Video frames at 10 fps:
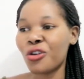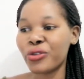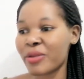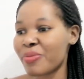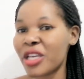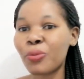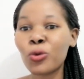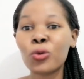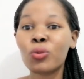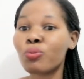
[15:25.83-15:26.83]
some
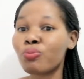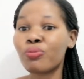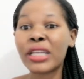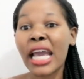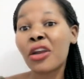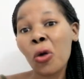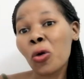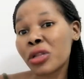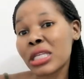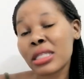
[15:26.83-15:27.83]
people get
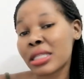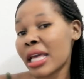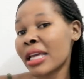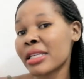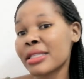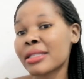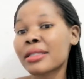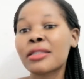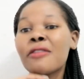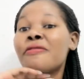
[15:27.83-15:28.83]
all these
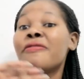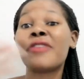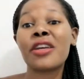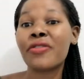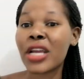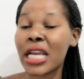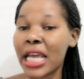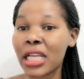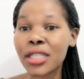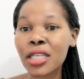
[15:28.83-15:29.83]
things very, very
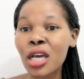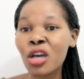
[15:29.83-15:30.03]
late.